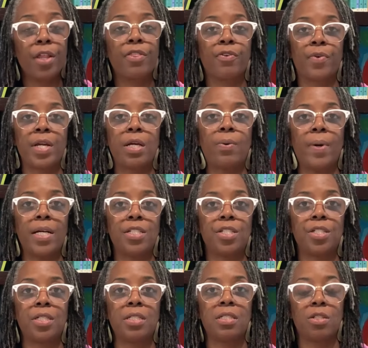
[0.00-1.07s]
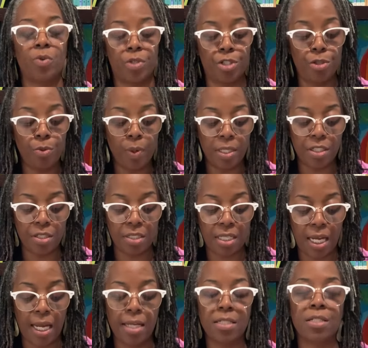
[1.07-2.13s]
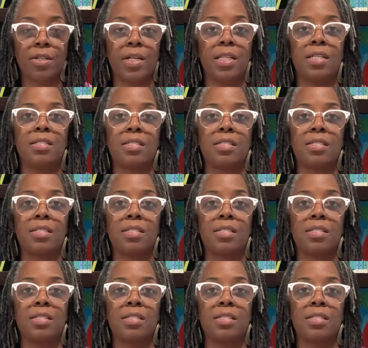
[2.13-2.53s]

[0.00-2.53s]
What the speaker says: 2 questions to answer and then